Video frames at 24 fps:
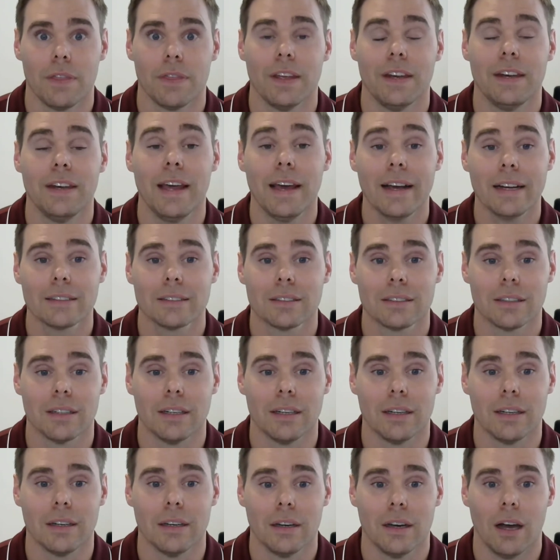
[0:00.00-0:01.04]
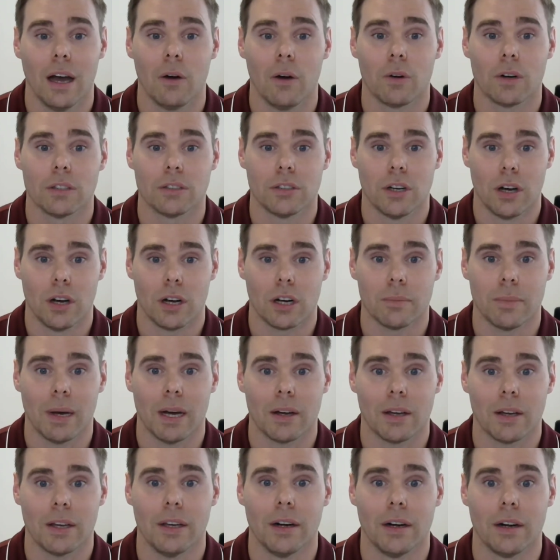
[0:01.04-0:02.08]
The next thing I want to talk
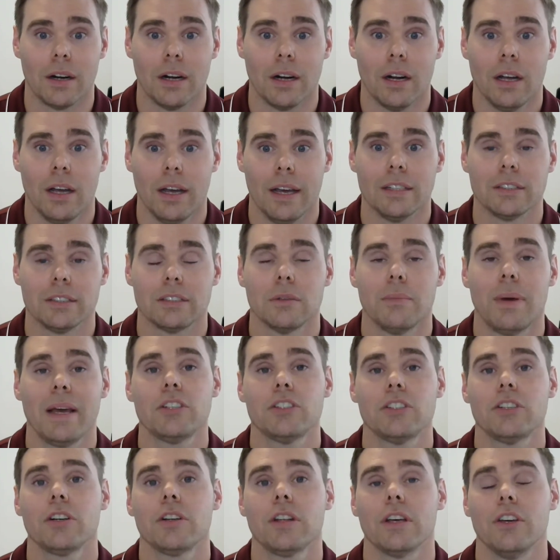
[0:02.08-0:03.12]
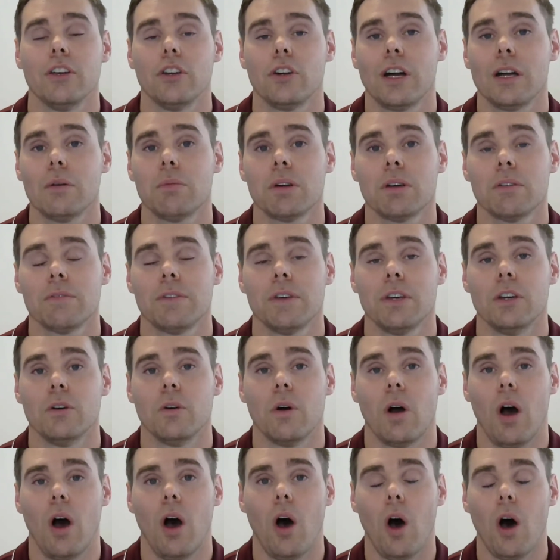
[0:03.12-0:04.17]
about here is to make sure that you're able to
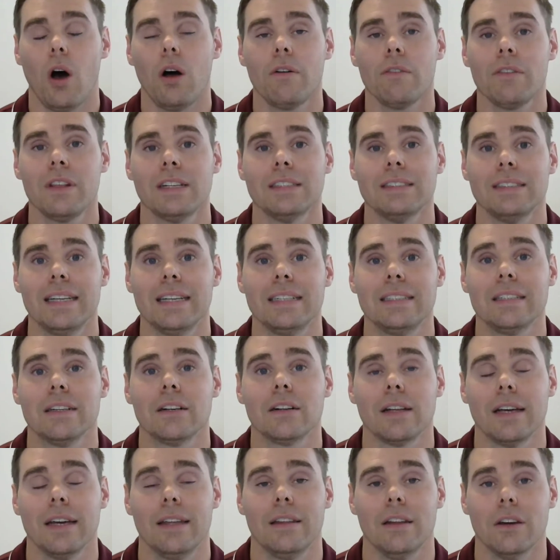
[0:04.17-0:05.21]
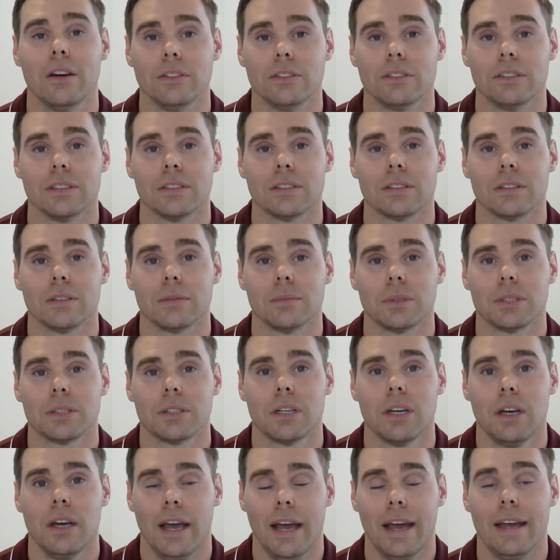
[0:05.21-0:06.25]
view all of the detail in those systems,
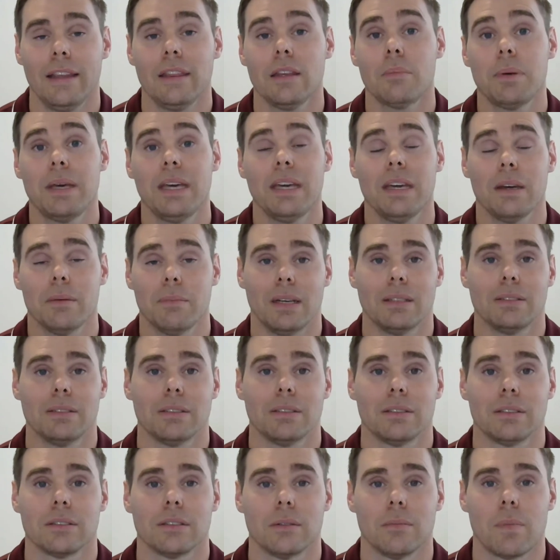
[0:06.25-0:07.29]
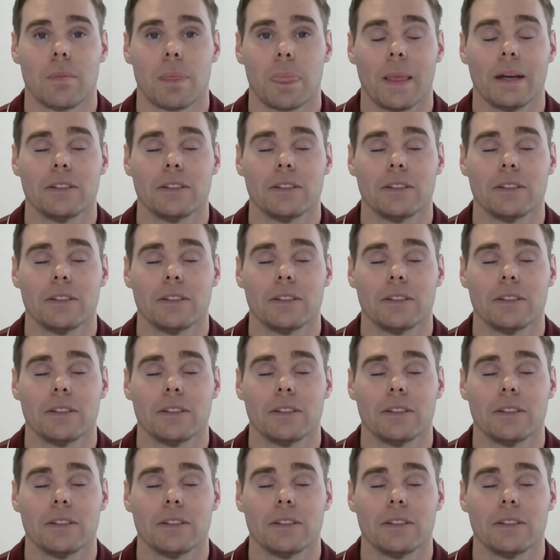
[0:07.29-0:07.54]
in the PMS system.